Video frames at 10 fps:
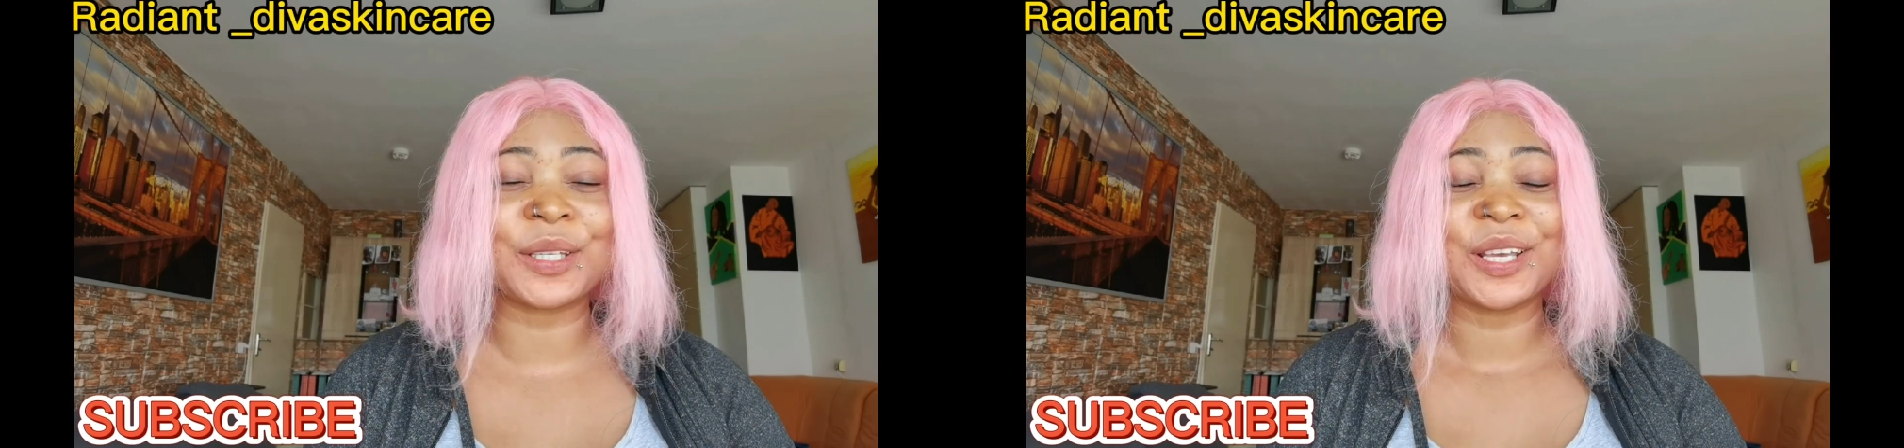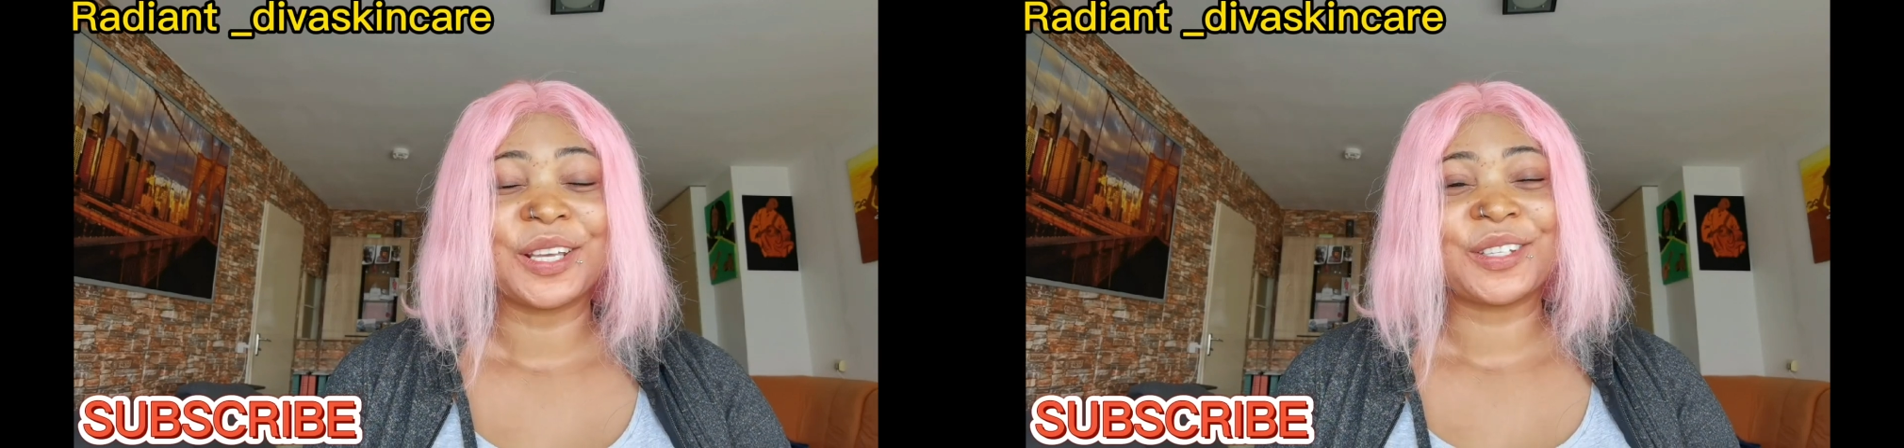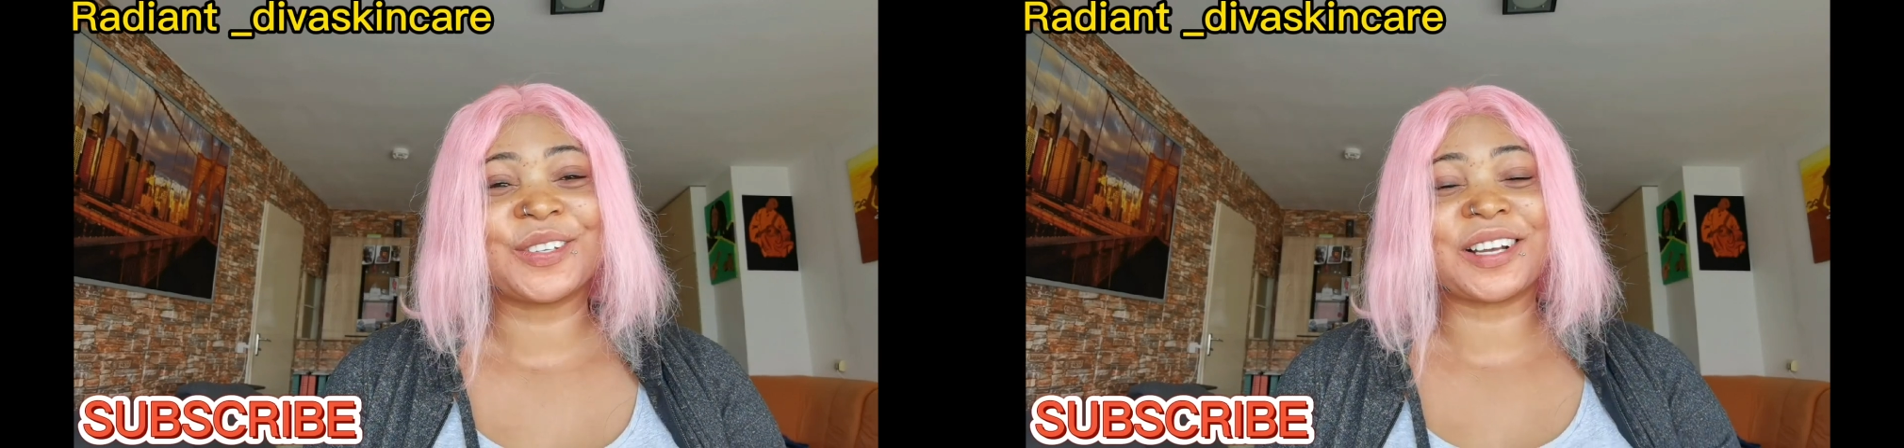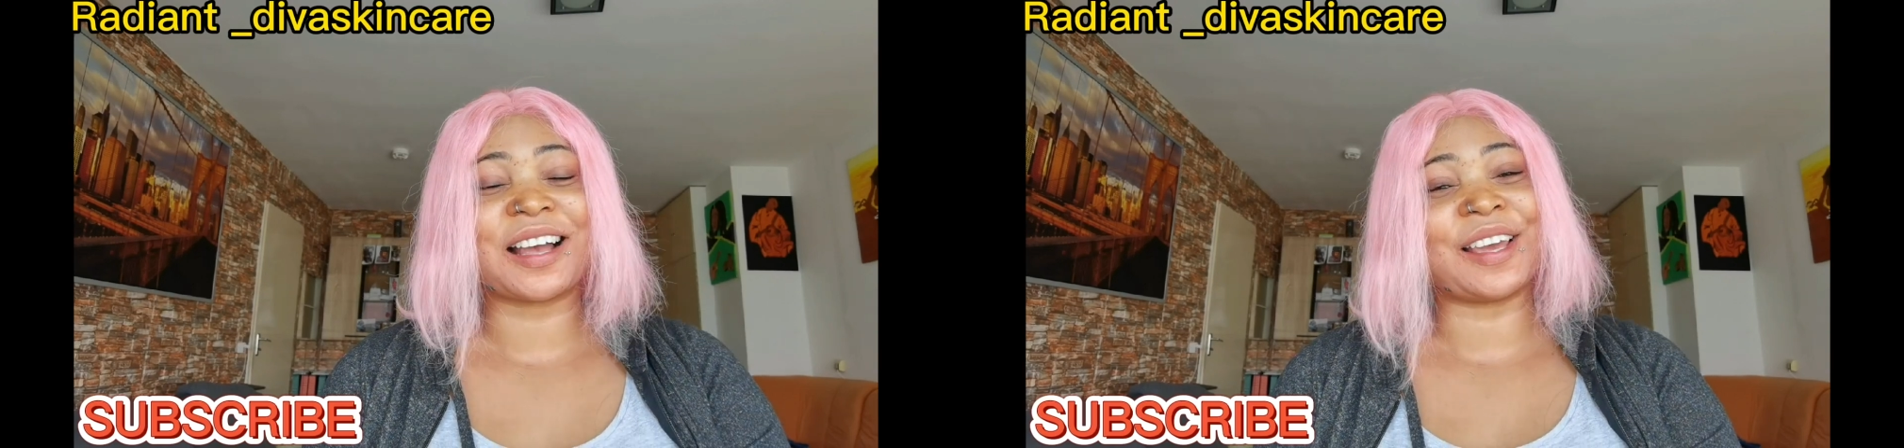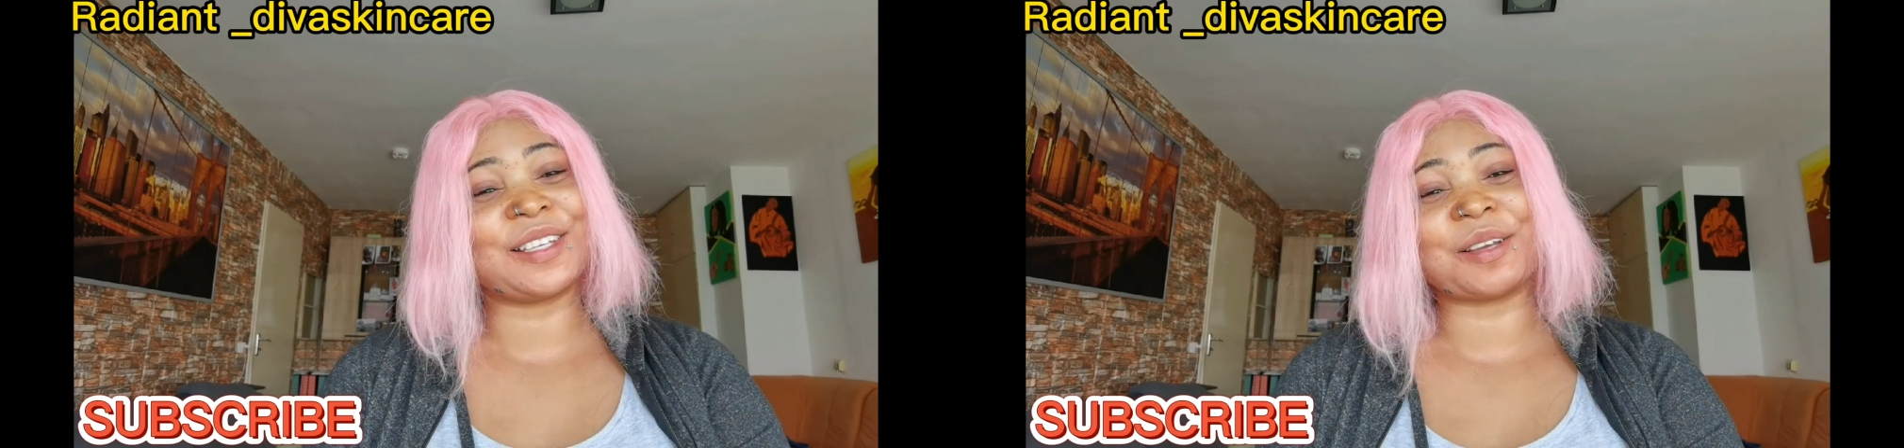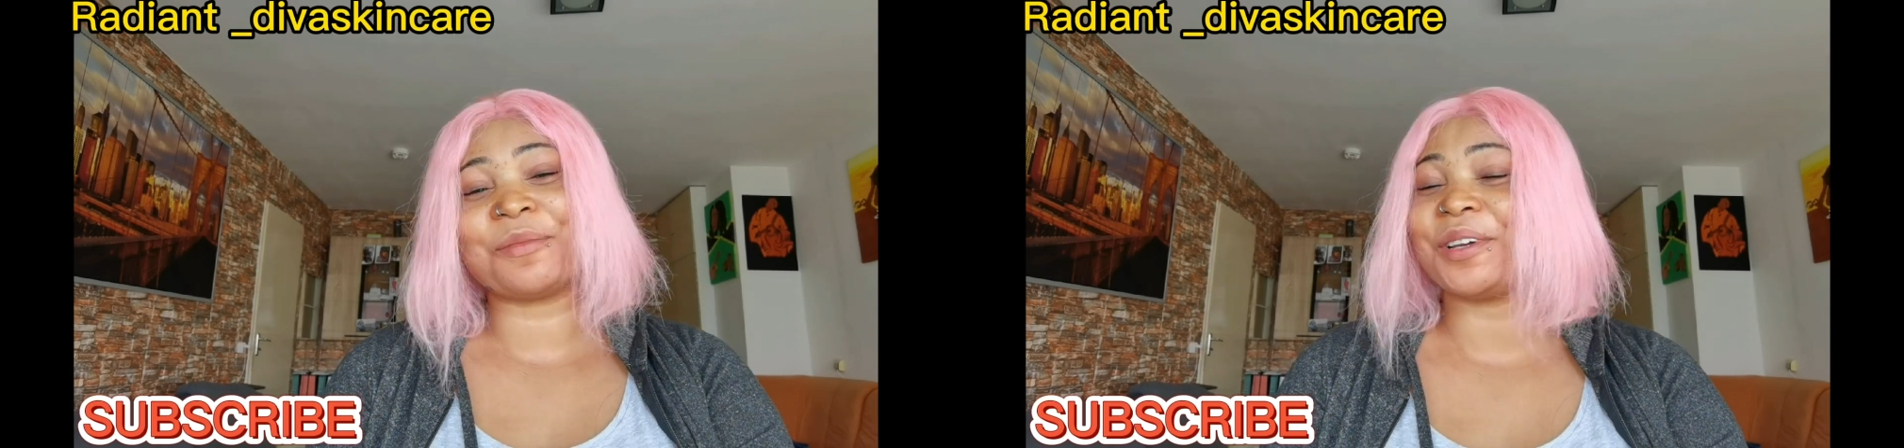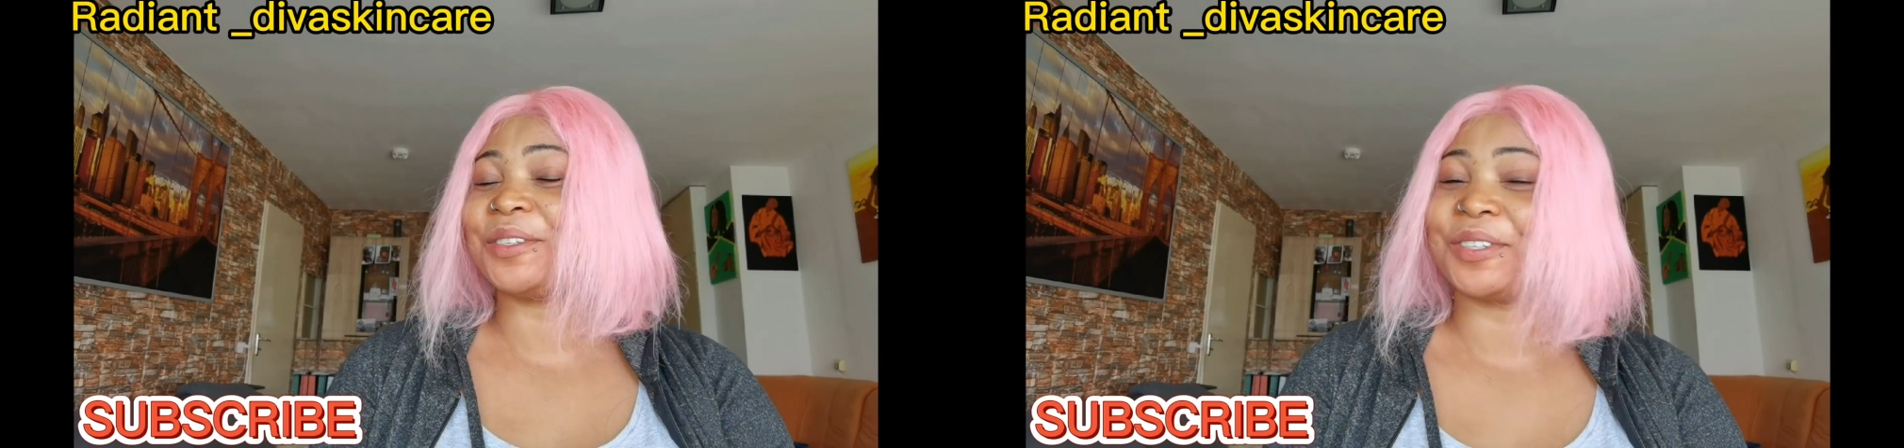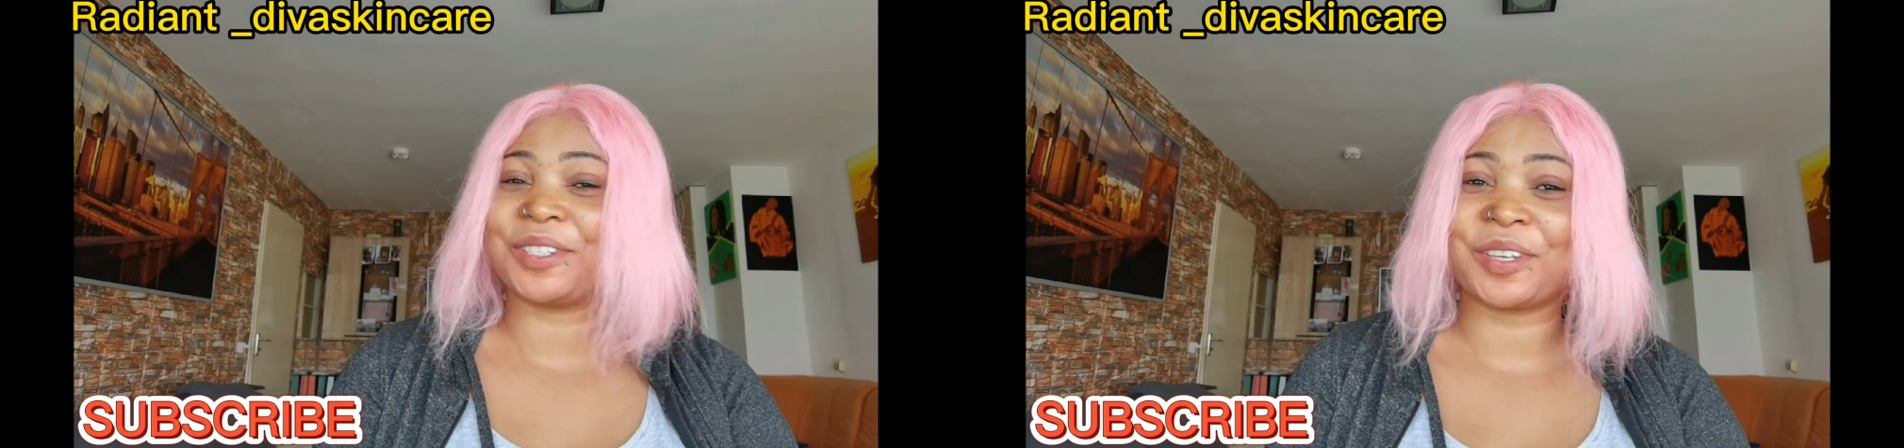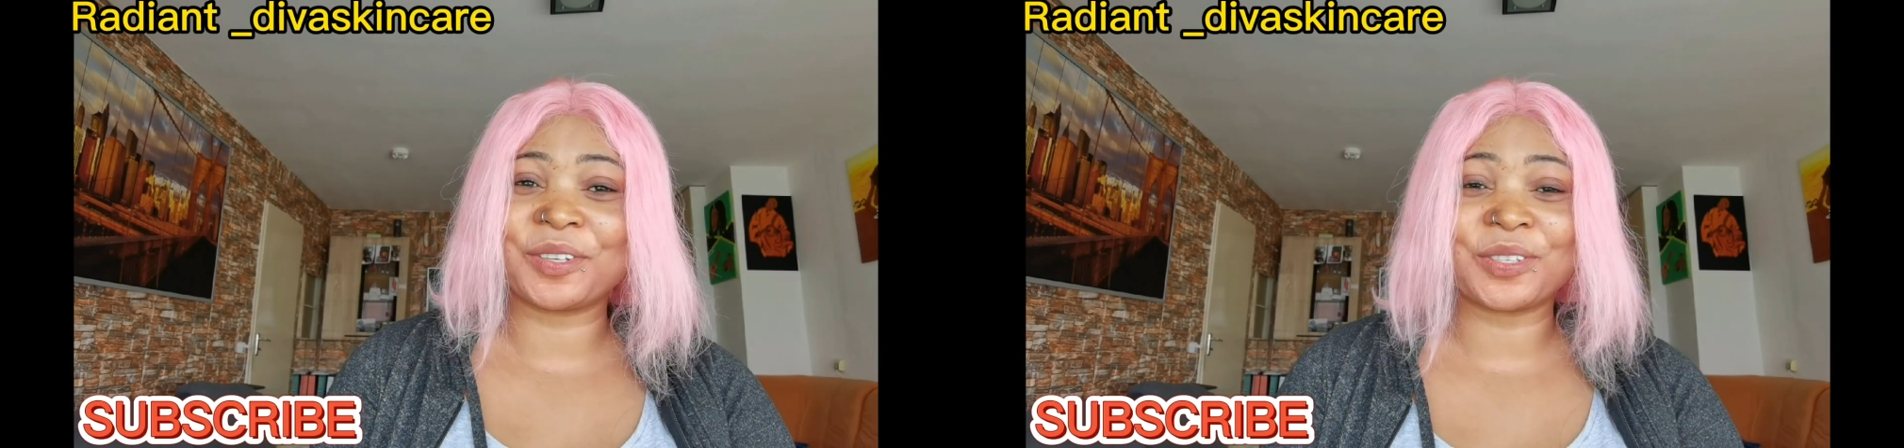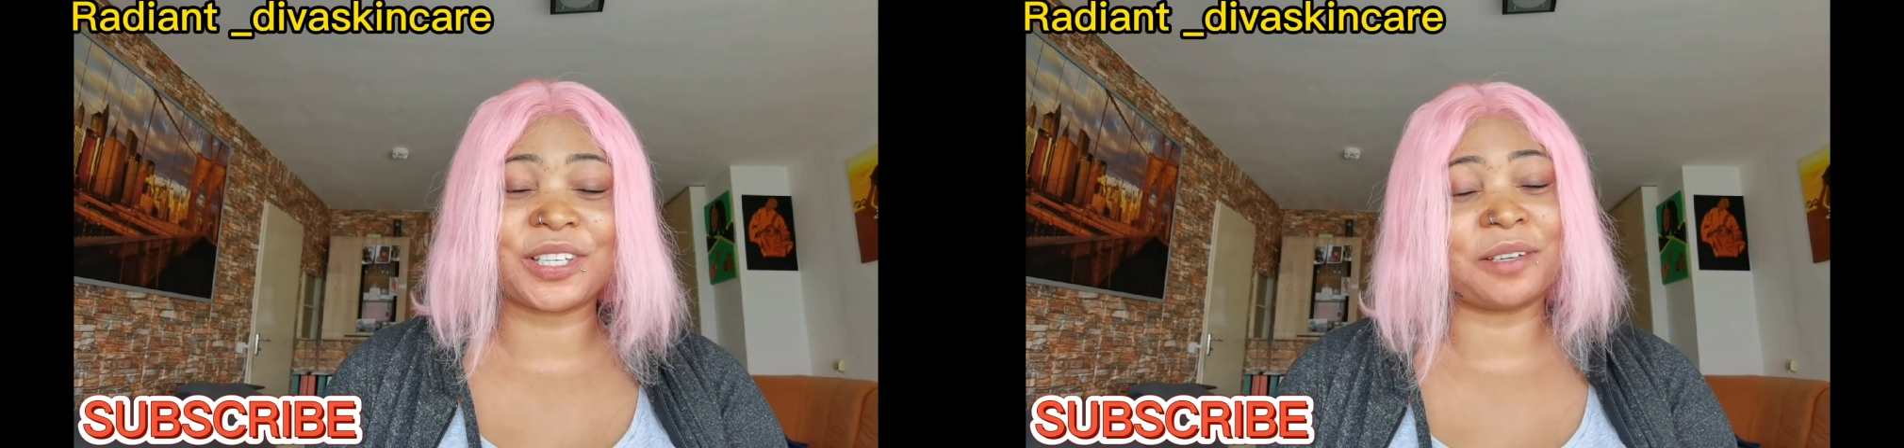So guys, I'm going to see
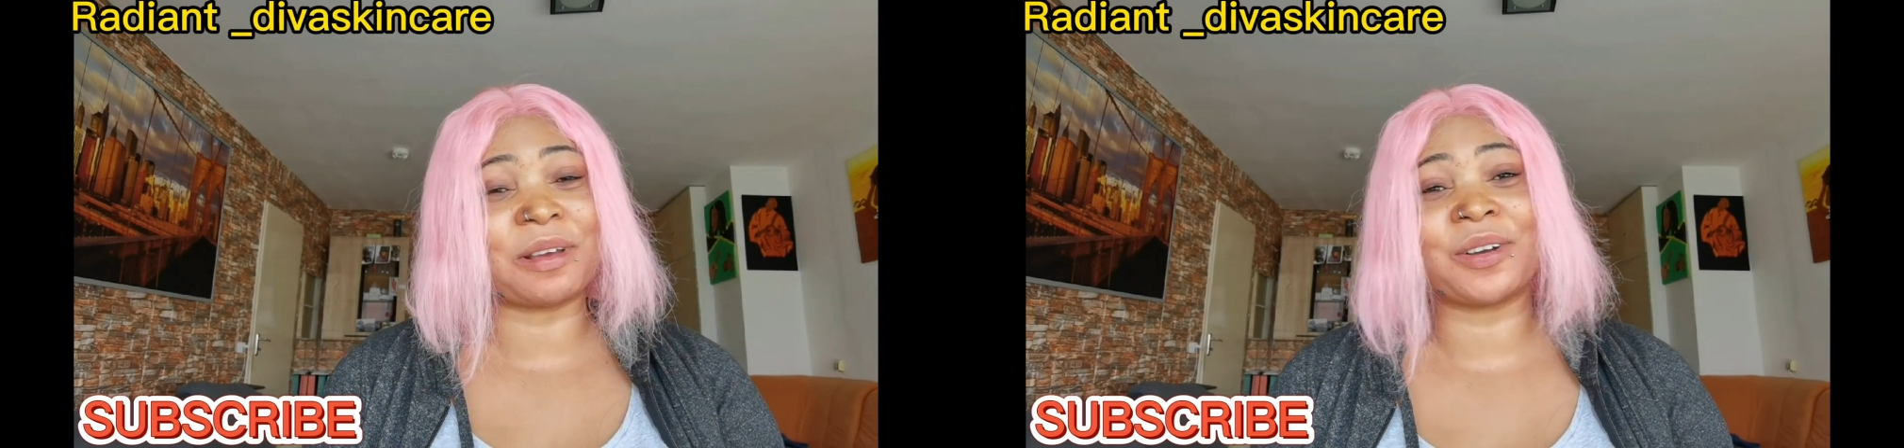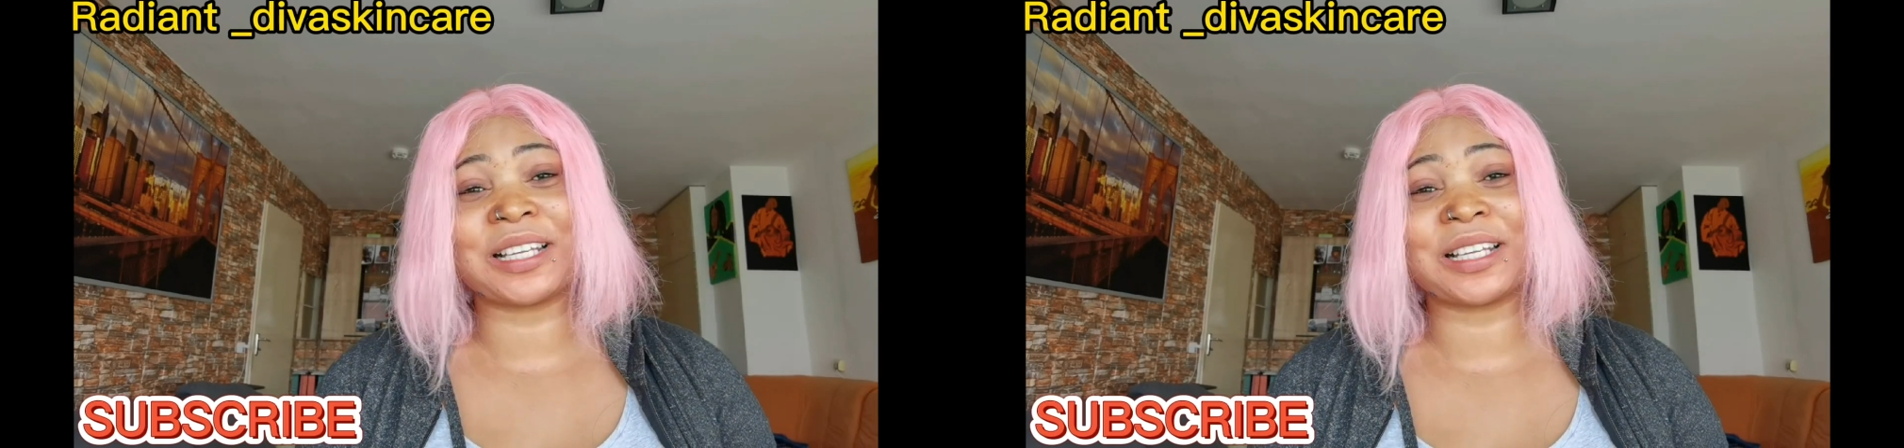you soon in my